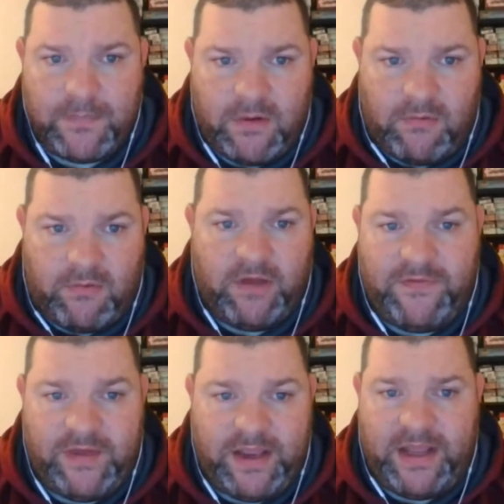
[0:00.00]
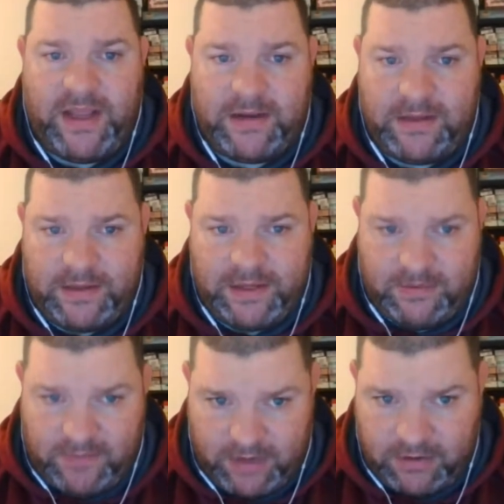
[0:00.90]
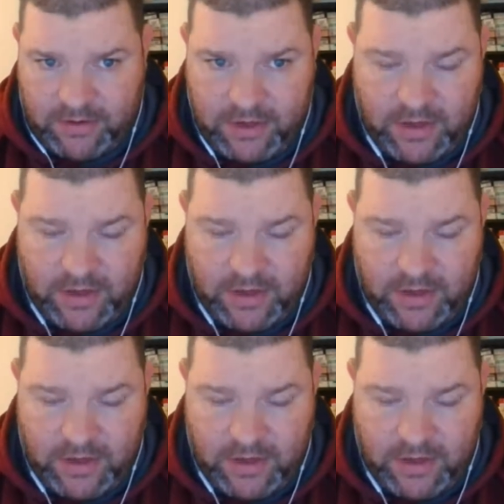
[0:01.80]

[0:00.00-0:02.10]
rail fan that railroad.